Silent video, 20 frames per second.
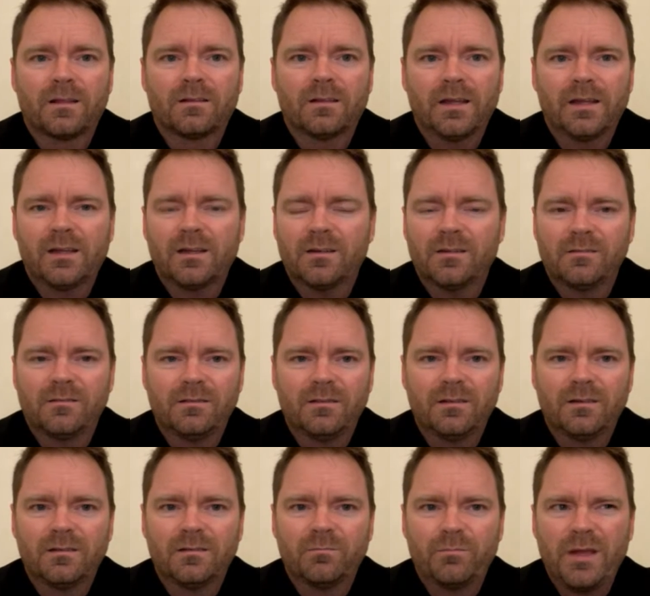like a
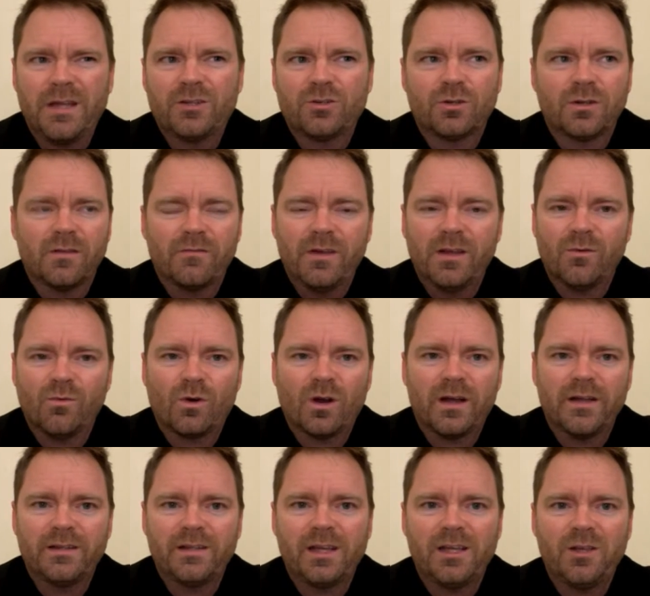patron event where
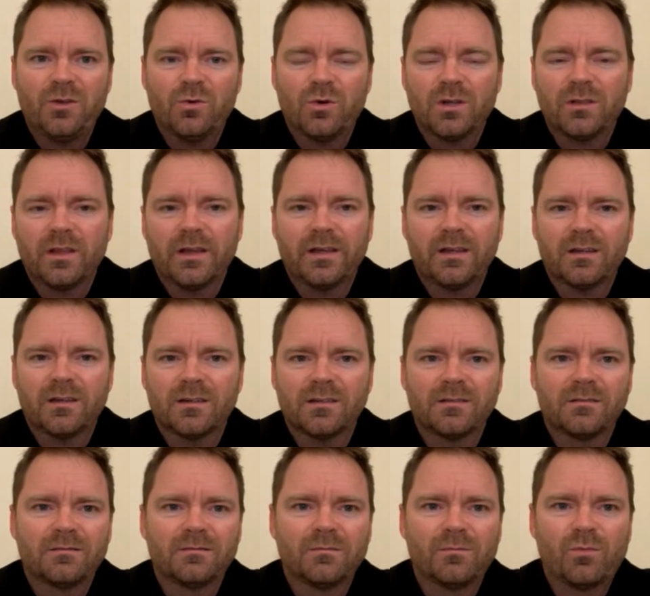I take you on like a
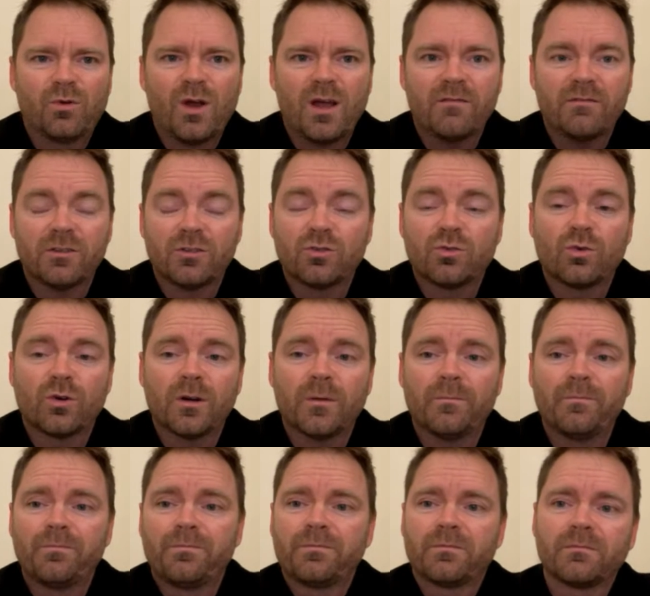private tour.
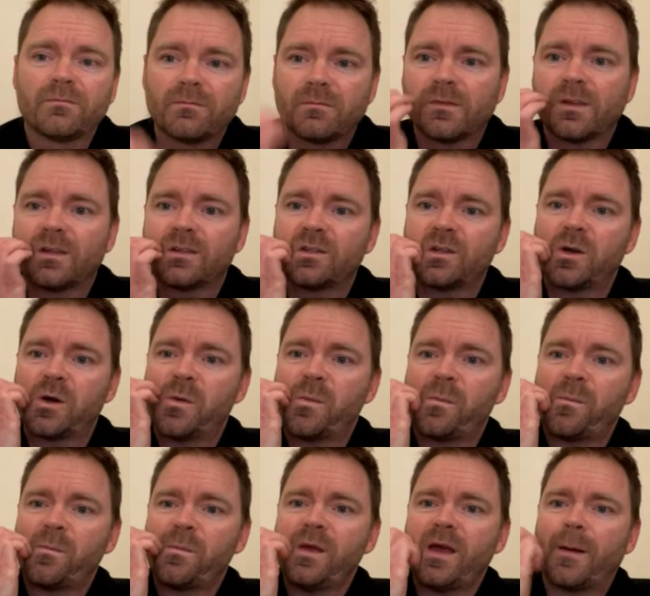So
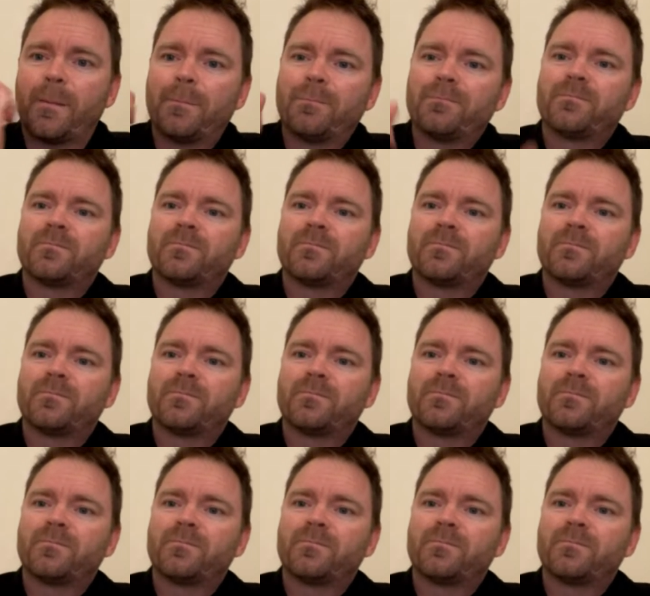yeah.